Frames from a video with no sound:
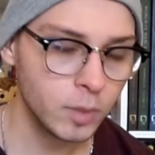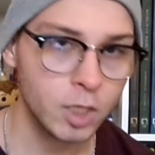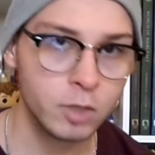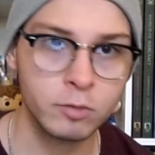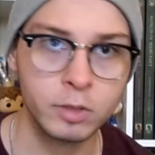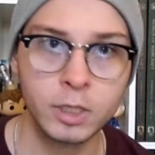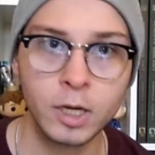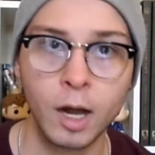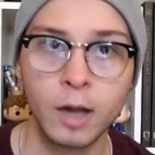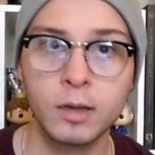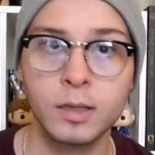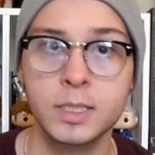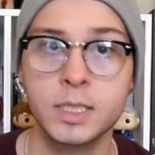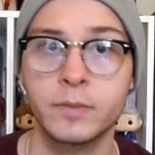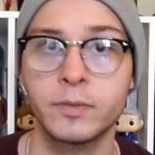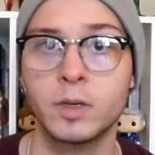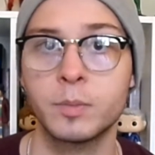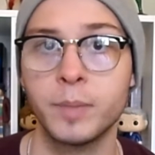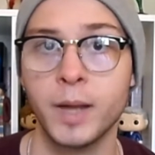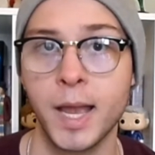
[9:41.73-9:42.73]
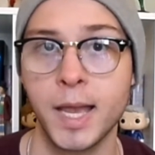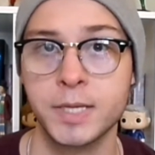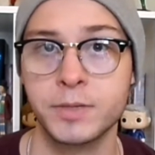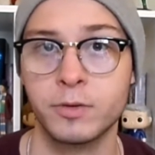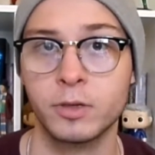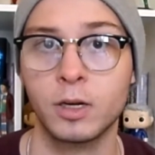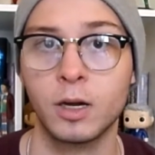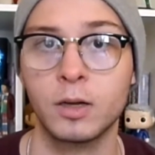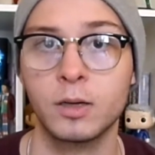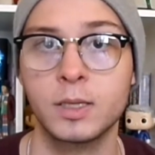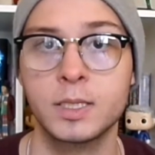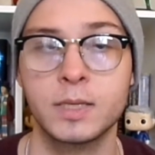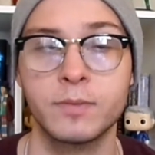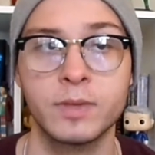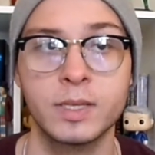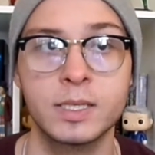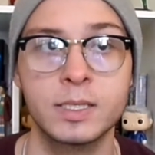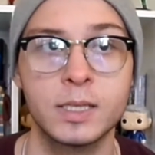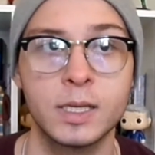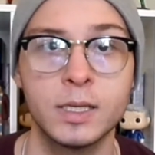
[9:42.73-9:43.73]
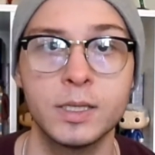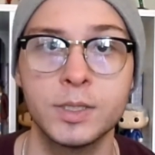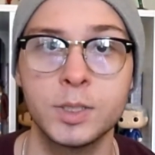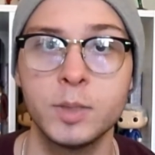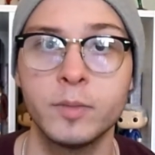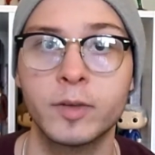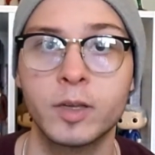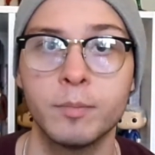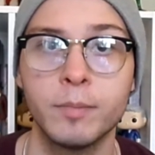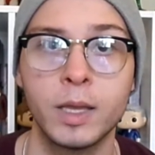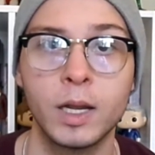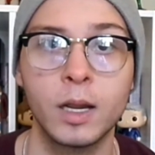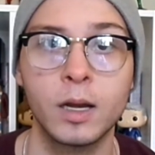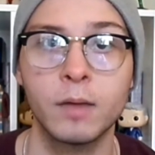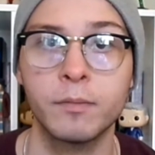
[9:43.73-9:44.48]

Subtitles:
regardless of your past, regardless of the sins you've committed,